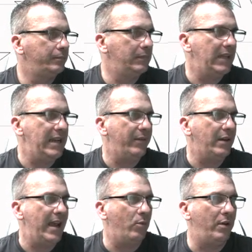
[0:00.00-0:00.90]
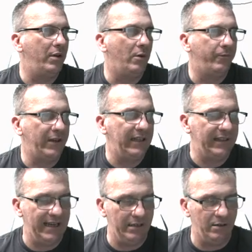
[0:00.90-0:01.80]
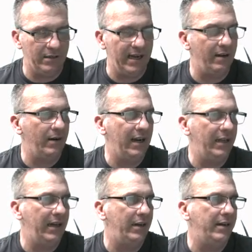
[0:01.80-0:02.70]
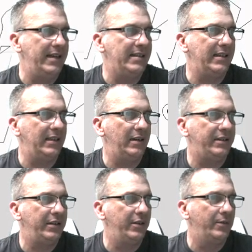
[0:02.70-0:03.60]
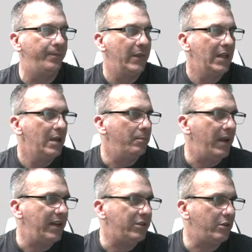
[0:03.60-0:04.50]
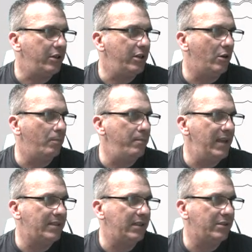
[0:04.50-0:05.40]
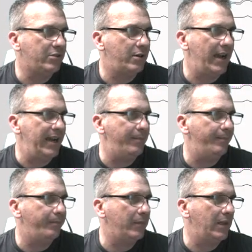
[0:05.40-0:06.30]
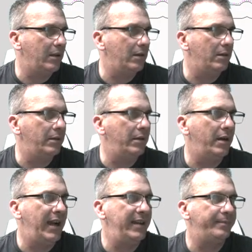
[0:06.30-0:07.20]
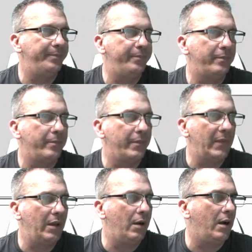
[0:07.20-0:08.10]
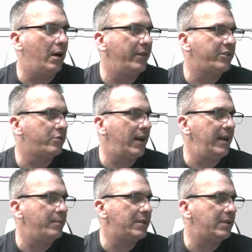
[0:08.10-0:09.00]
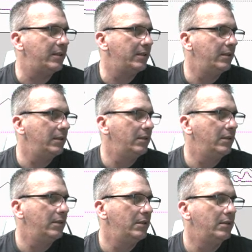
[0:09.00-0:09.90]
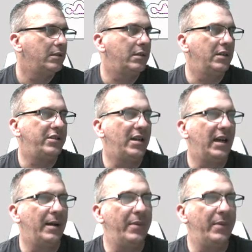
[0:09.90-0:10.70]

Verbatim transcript: Even that one, don't forget that little guy right there. He's in there too. Make sure you don't miss a stripe. All right. All the stripes. Good job.